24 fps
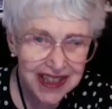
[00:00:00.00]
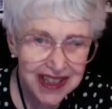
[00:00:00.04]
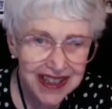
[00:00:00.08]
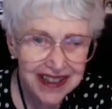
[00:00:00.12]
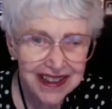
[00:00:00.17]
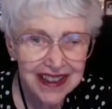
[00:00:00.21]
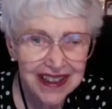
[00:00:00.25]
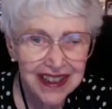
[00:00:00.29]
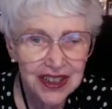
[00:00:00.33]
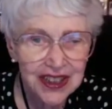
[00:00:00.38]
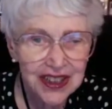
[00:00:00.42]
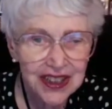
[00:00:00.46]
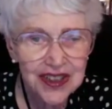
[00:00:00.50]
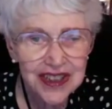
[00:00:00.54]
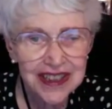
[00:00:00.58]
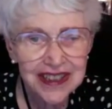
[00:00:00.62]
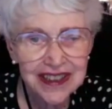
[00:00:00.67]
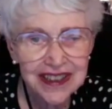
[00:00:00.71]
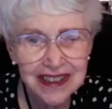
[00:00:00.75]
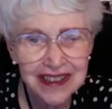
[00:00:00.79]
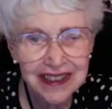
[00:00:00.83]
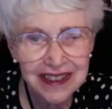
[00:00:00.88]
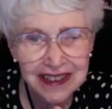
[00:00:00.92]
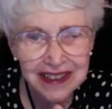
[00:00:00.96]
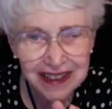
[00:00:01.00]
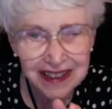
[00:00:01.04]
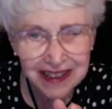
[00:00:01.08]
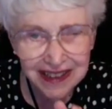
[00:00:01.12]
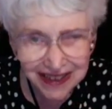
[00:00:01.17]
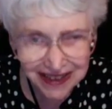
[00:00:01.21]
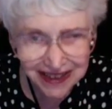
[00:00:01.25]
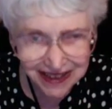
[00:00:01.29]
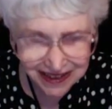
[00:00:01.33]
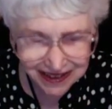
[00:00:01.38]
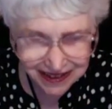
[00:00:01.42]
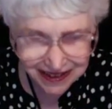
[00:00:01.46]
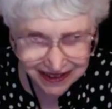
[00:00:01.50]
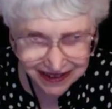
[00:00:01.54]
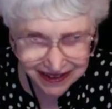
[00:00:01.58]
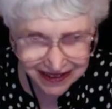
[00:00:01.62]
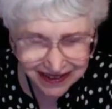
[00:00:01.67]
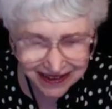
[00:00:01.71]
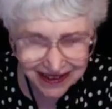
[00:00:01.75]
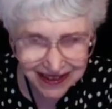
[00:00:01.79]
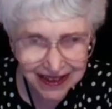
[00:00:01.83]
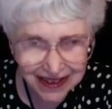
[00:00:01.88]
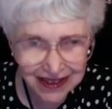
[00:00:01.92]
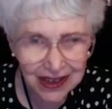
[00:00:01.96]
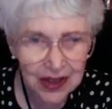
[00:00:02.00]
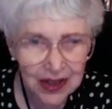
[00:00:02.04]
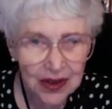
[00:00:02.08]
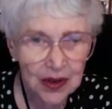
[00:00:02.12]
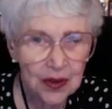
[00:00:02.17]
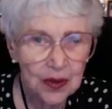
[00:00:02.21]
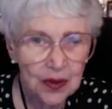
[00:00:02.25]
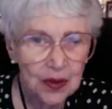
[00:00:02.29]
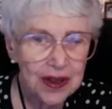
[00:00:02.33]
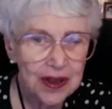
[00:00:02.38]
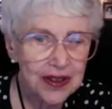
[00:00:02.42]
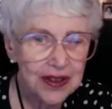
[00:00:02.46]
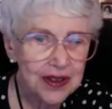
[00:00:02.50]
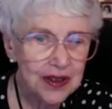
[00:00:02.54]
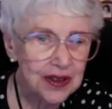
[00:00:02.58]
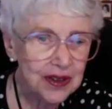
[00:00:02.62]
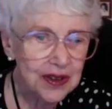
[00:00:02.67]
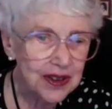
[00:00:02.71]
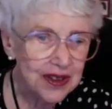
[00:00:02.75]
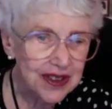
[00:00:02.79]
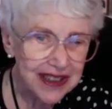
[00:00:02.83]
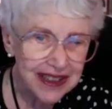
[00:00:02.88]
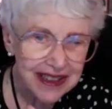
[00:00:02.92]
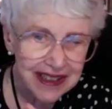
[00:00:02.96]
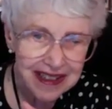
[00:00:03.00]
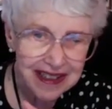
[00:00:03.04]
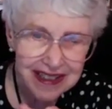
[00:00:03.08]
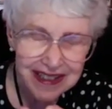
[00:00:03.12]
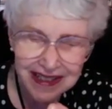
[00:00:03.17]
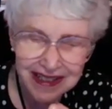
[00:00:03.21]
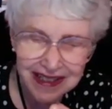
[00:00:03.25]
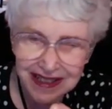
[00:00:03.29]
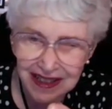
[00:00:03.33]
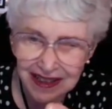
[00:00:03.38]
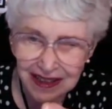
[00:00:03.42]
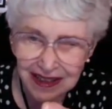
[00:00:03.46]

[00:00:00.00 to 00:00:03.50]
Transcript: They're in denial, whether it's